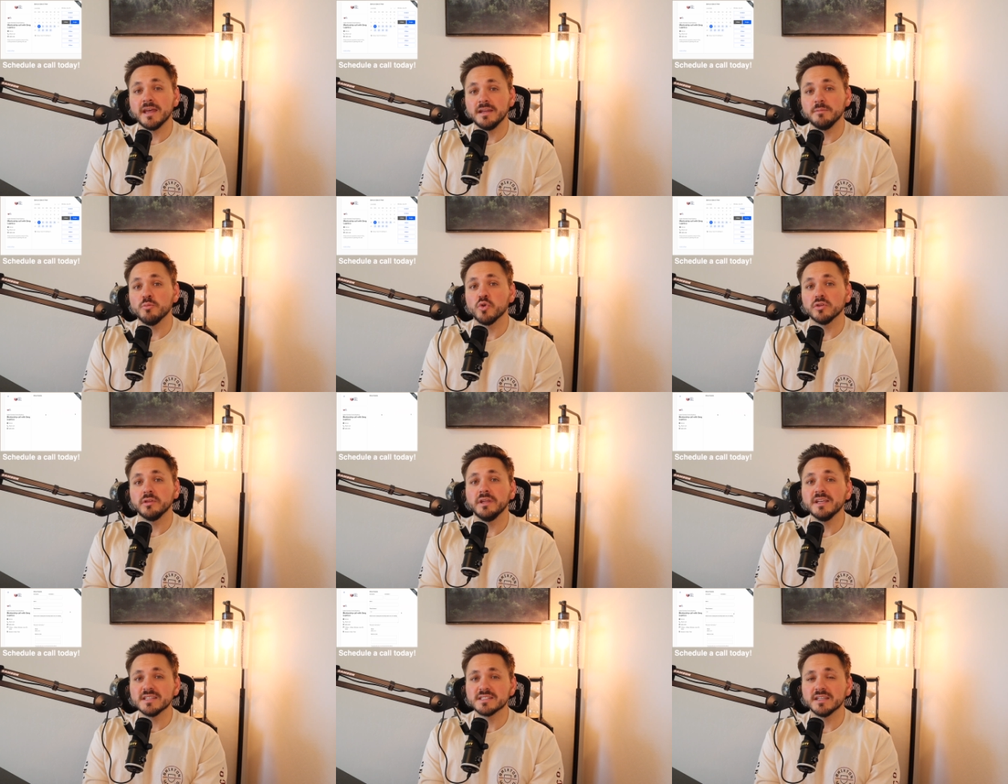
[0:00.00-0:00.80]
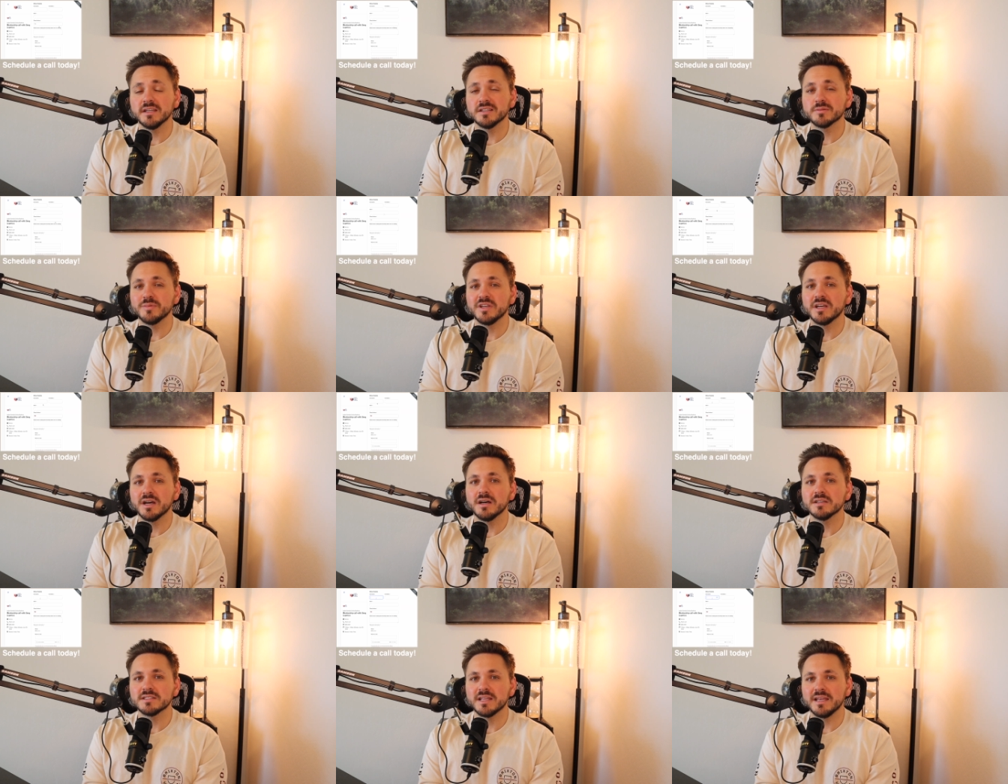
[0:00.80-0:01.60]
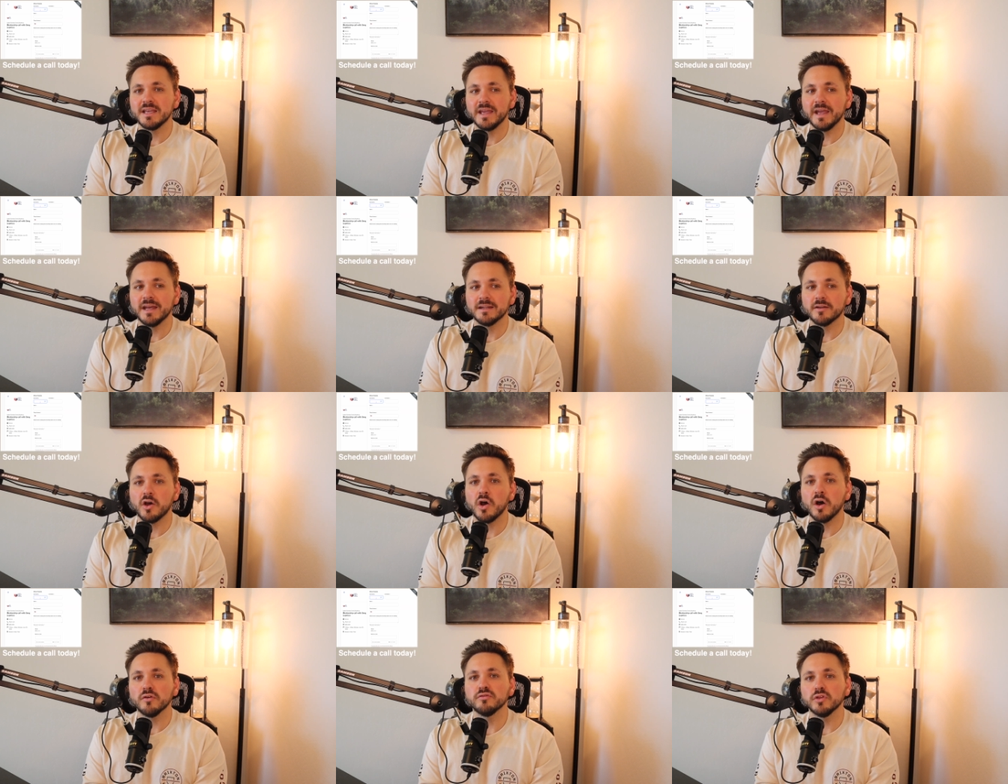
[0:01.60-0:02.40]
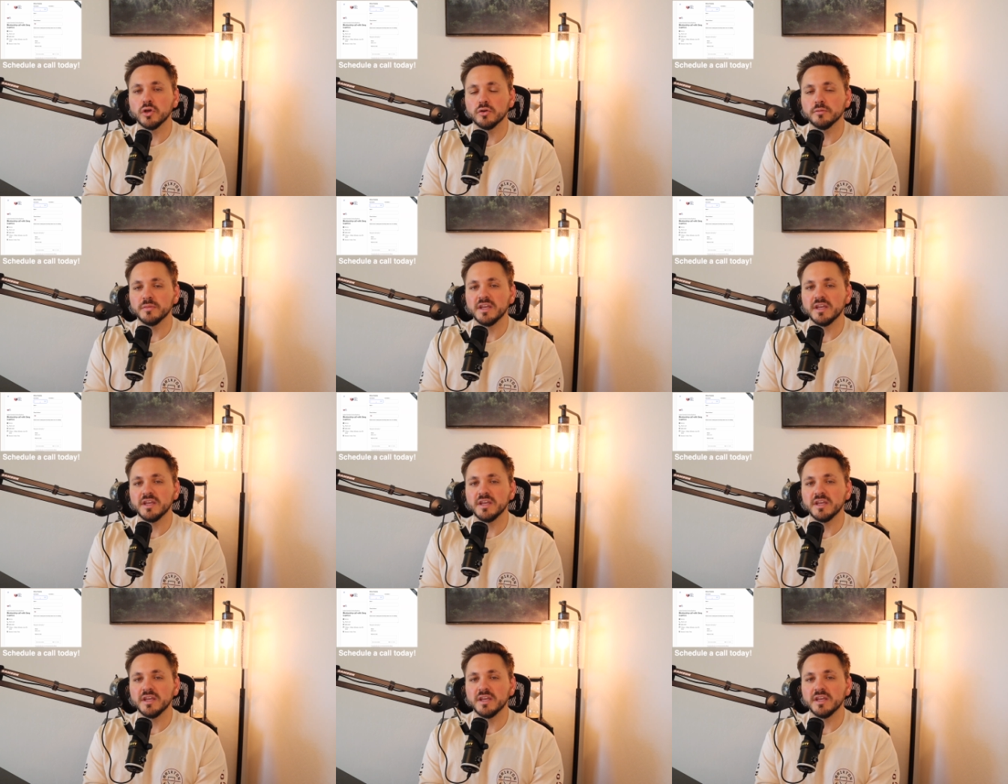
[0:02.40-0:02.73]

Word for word: any more listings because they can't offload them.